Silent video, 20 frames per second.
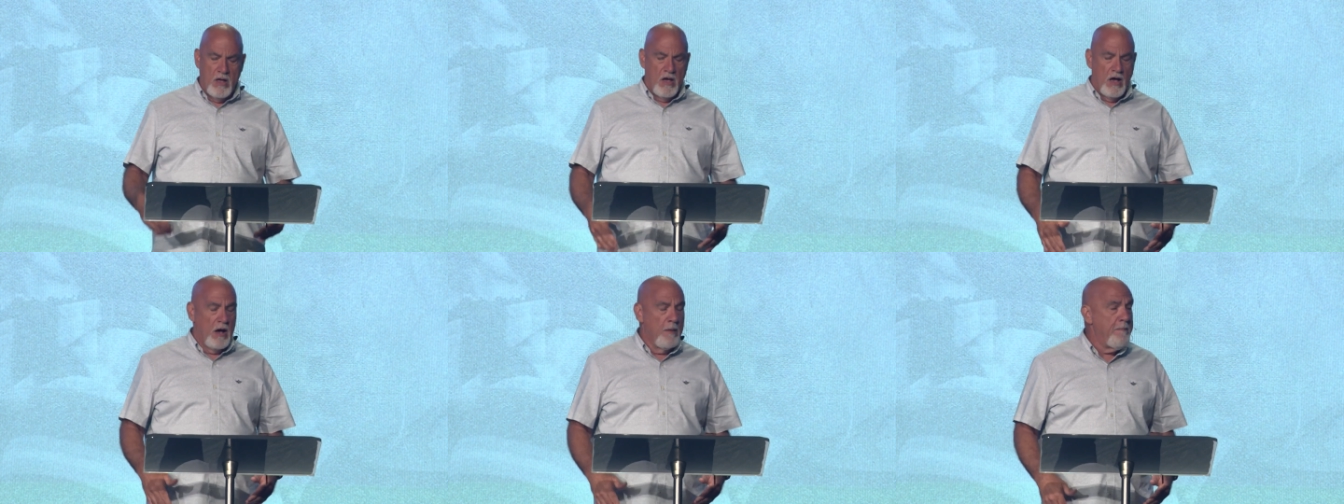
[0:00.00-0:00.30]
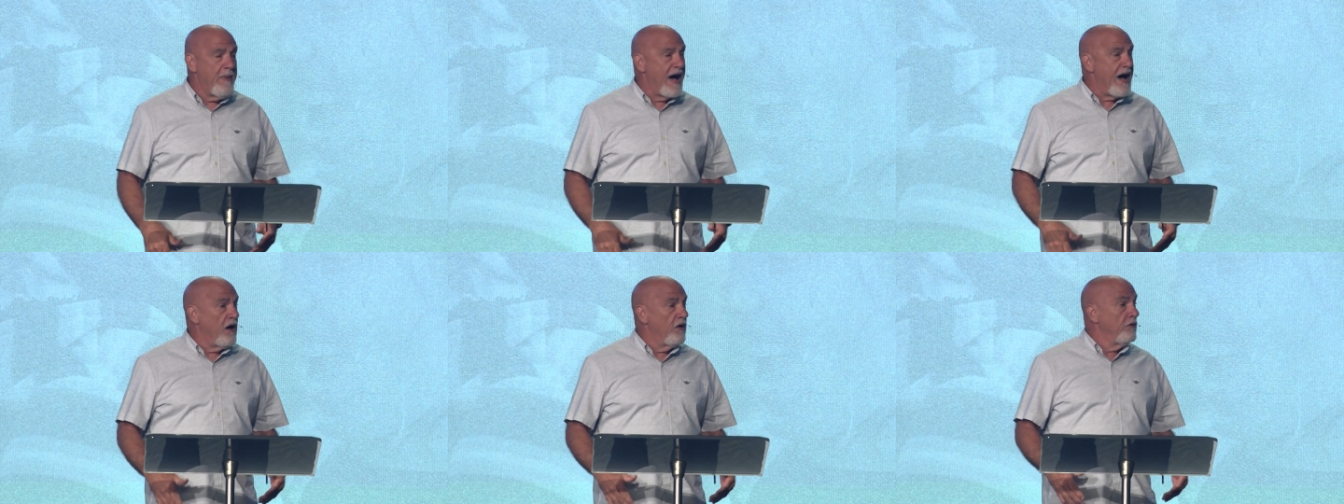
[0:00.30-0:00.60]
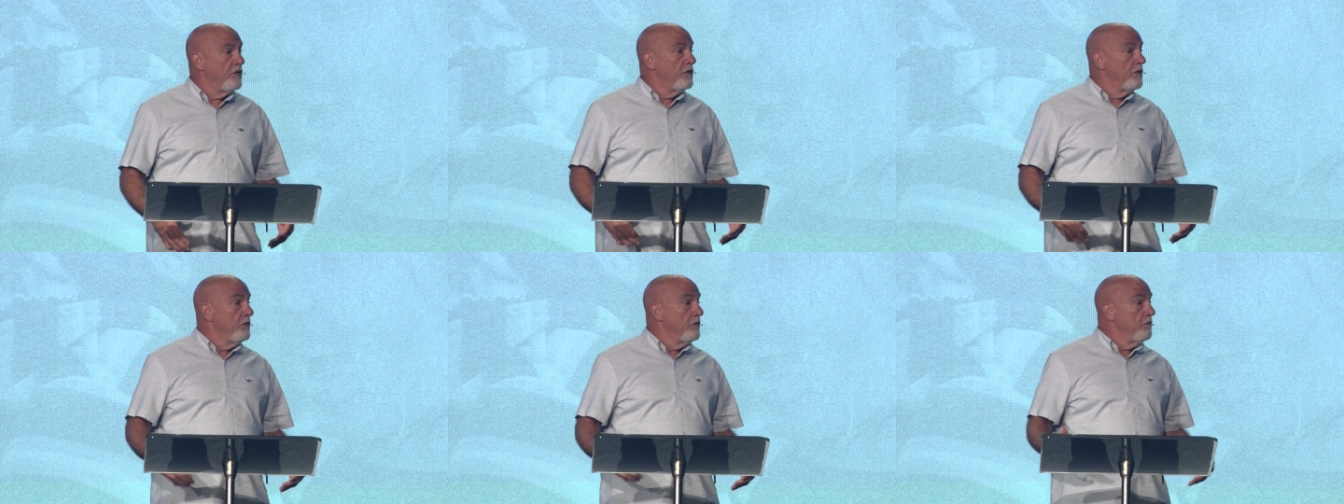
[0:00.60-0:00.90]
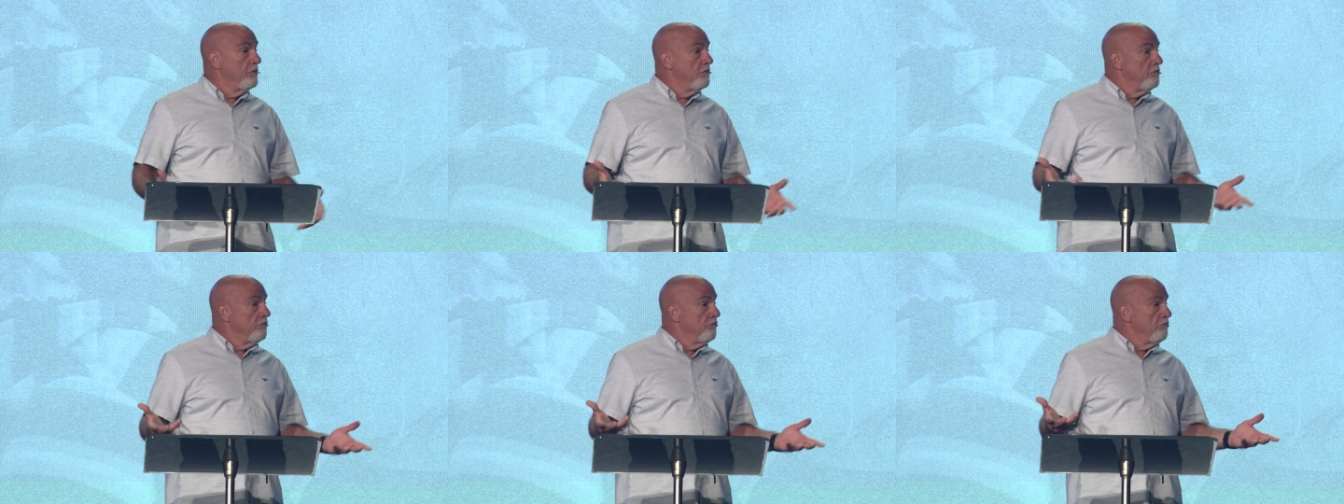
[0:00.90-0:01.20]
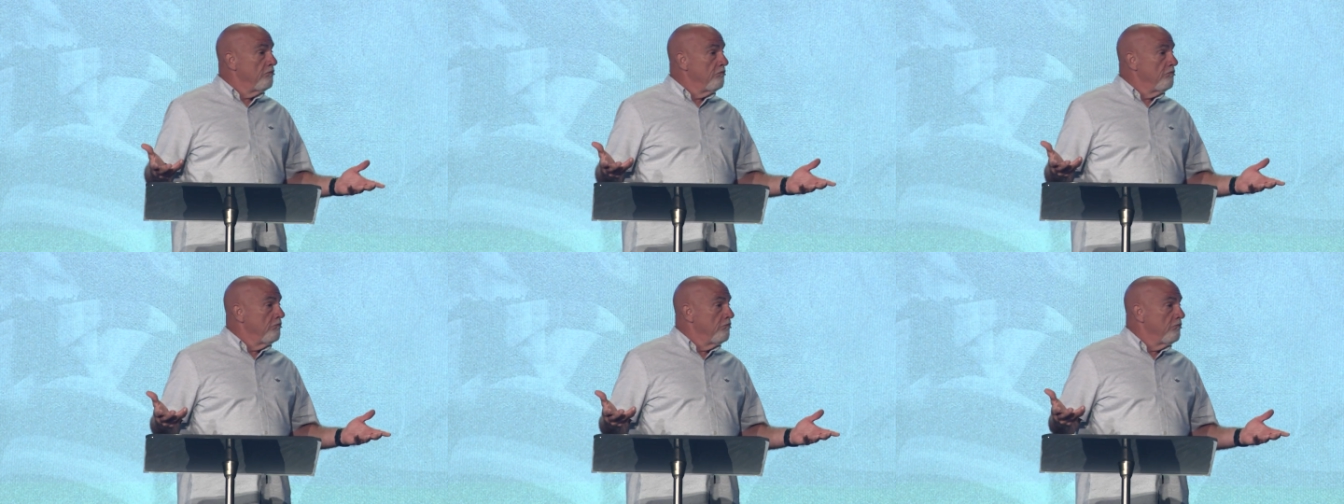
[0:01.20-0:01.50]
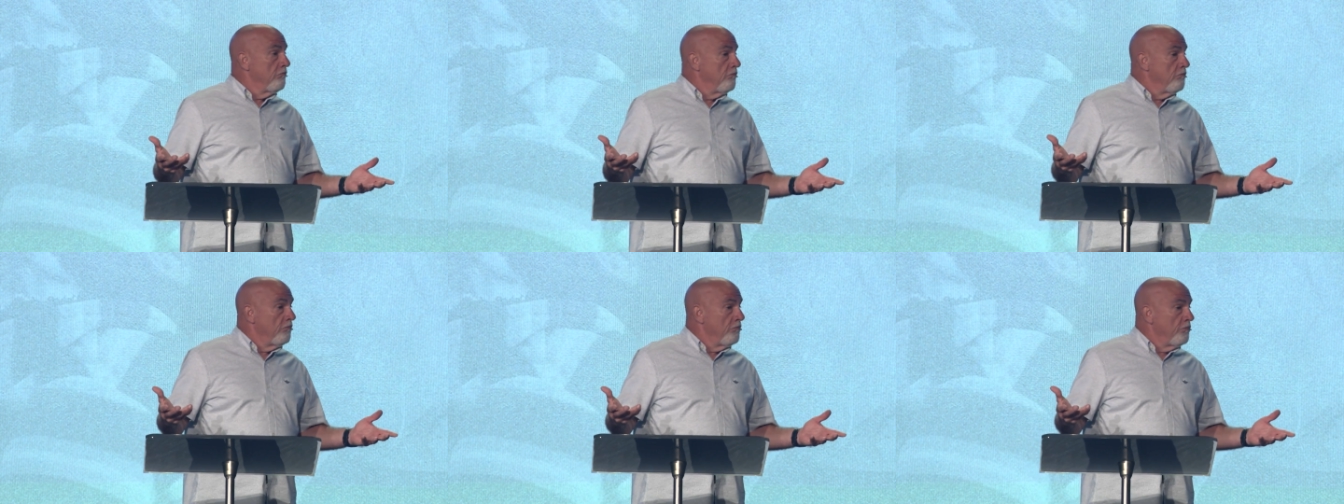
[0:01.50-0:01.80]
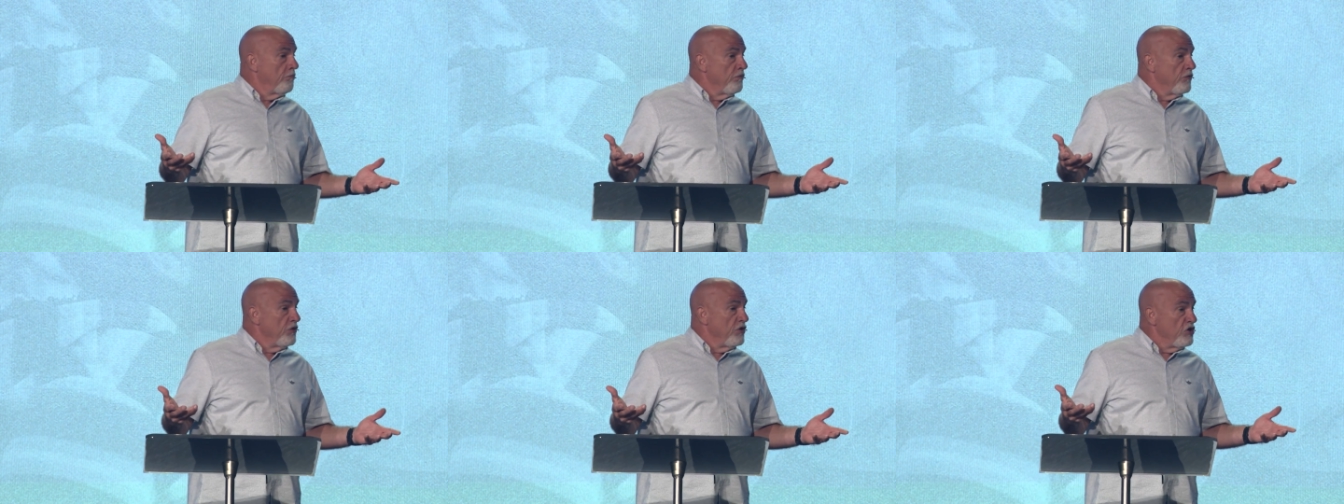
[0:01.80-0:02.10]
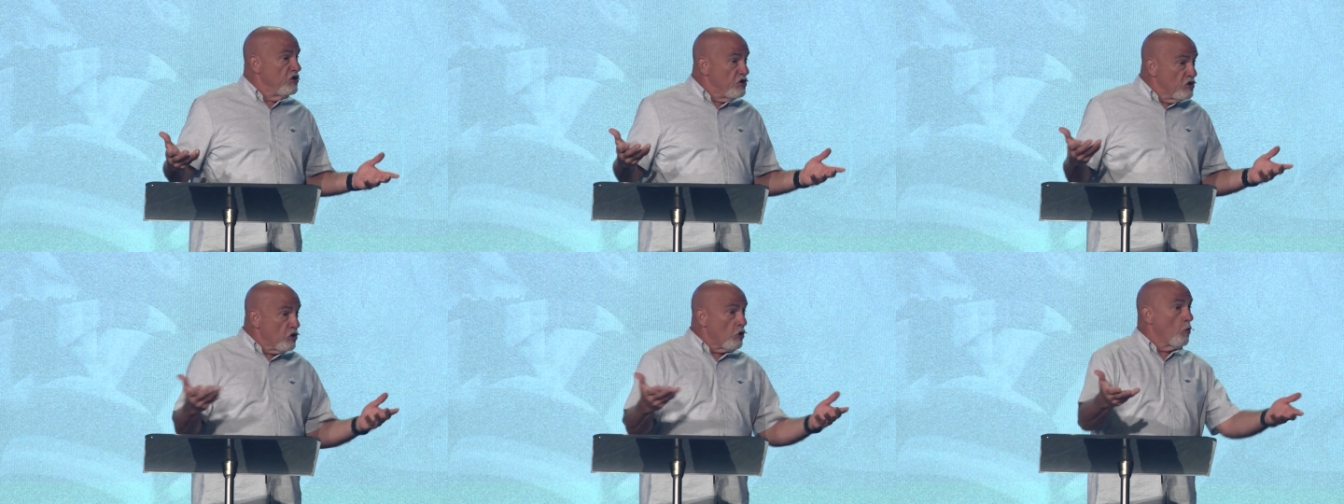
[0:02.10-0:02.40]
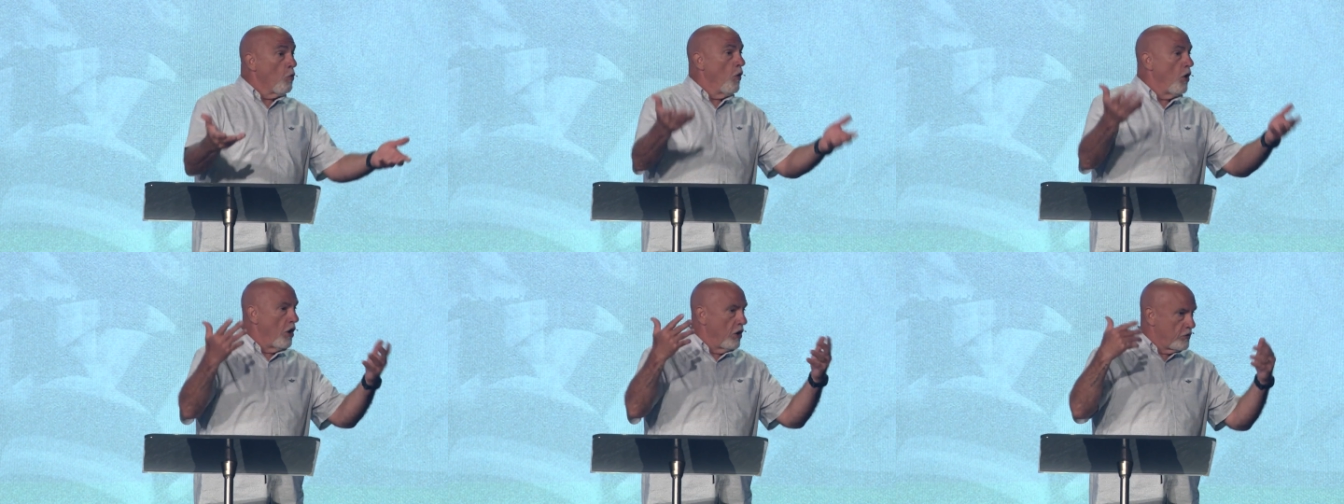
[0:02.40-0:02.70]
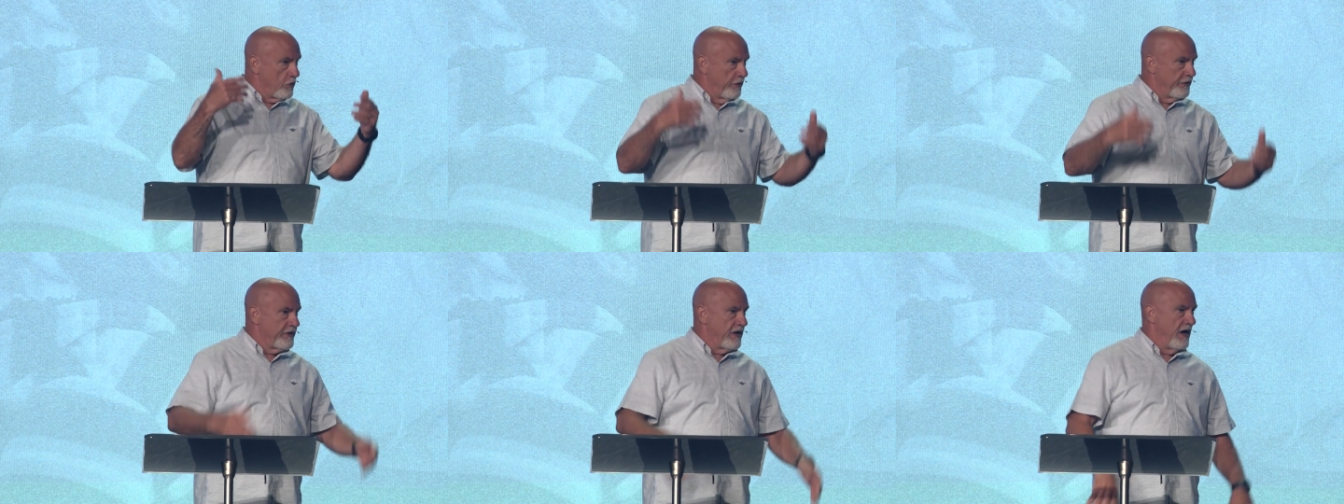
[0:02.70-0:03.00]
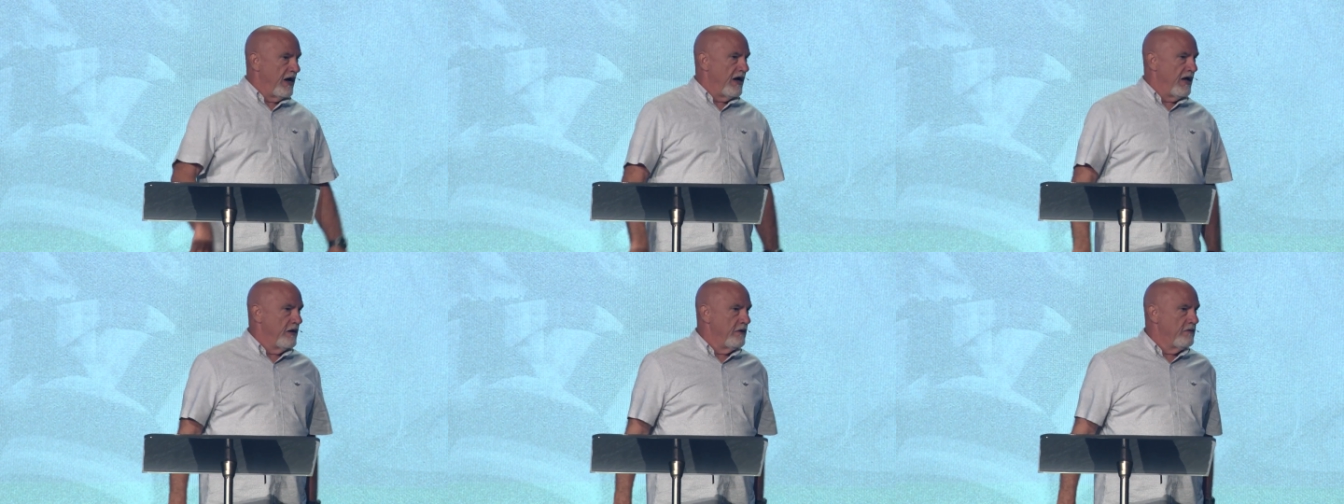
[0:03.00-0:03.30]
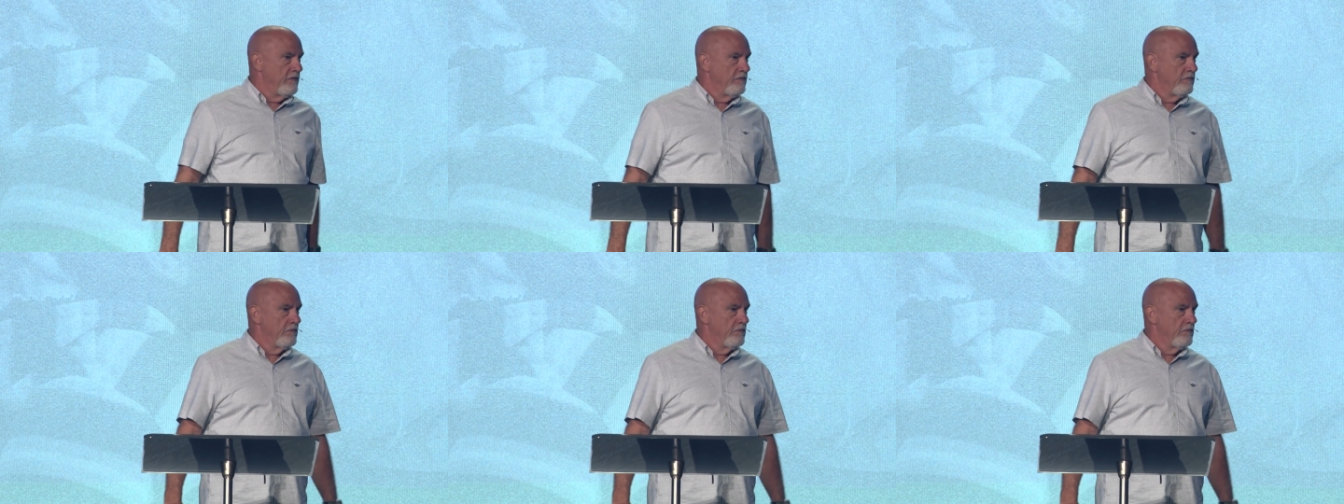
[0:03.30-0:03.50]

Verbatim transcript: about your walk with God?